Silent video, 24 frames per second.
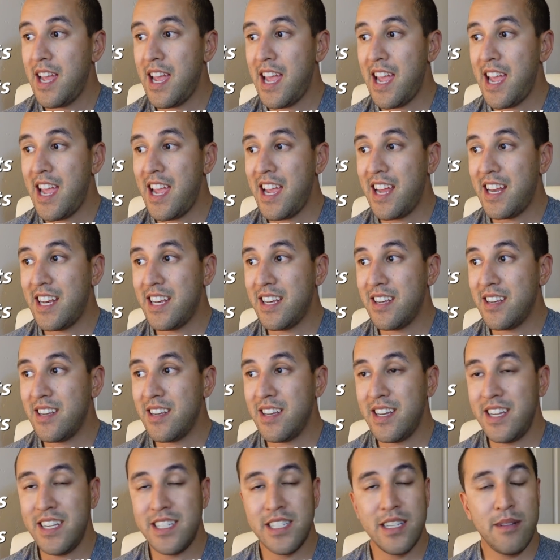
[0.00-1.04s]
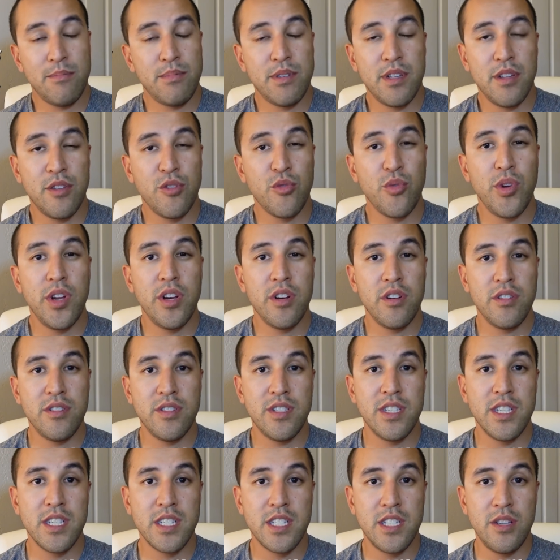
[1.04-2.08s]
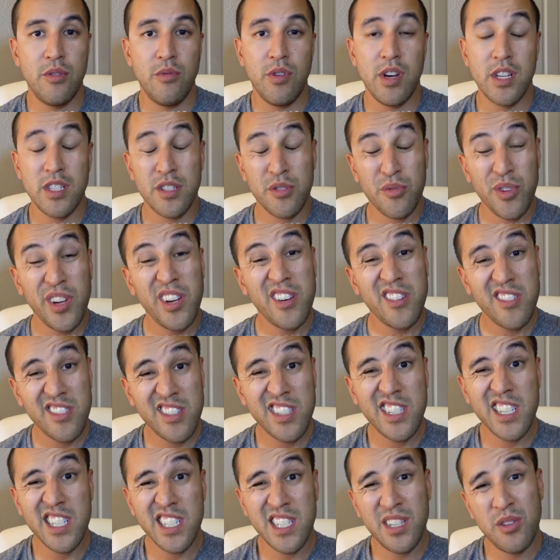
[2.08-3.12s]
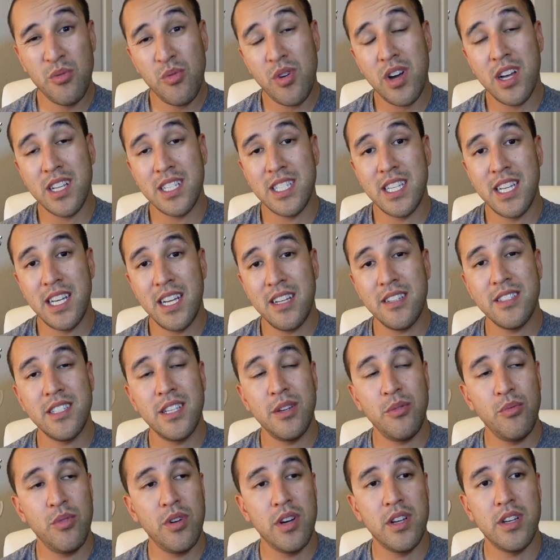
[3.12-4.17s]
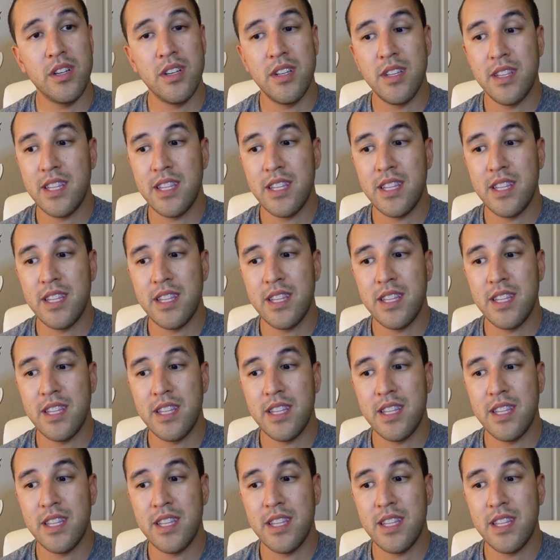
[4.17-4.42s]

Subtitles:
And he's up to 360 watts. 360 watts at LT1.